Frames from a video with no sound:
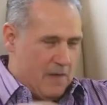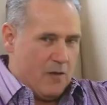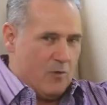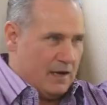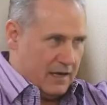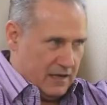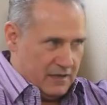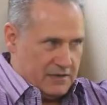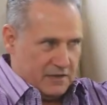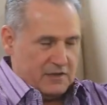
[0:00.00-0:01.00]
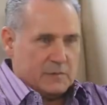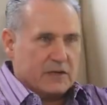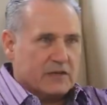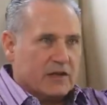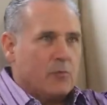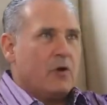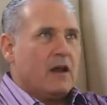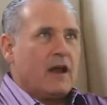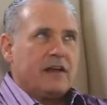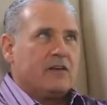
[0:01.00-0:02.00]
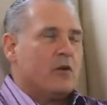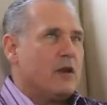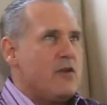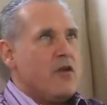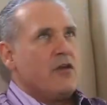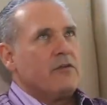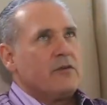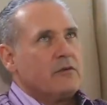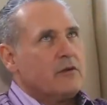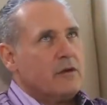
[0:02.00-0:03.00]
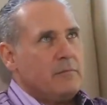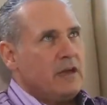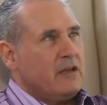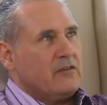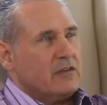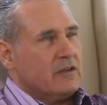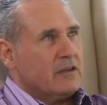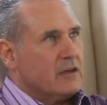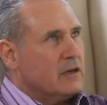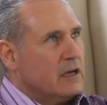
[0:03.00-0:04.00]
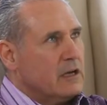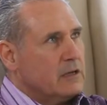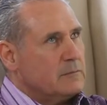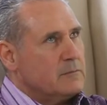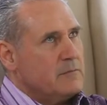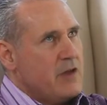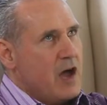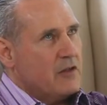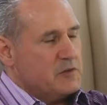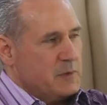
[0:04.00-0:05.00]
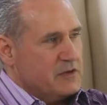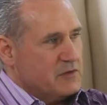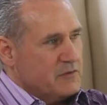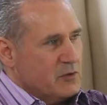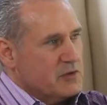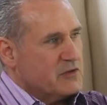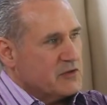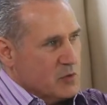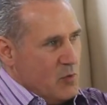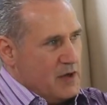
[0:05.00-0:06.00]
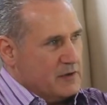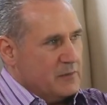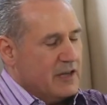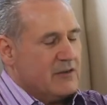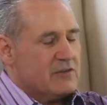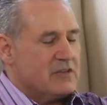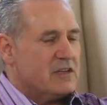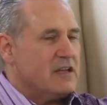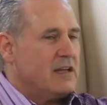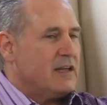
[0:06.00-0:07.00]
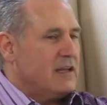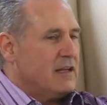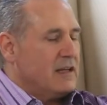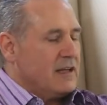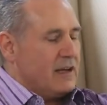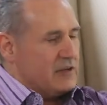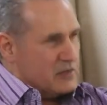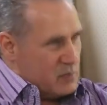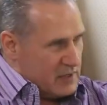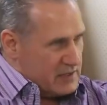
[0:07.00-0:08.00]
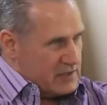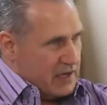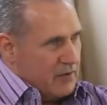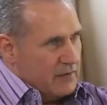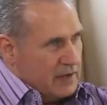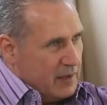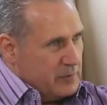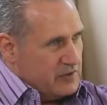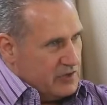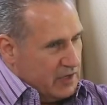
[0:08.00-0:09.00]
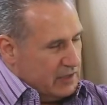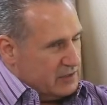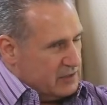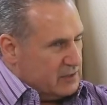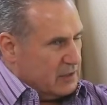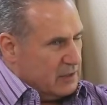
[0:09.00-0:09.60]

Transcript: I want to get into this because I know another amazing knowledge base of yours is quantum energy. I just want to stay on the epigenetics just a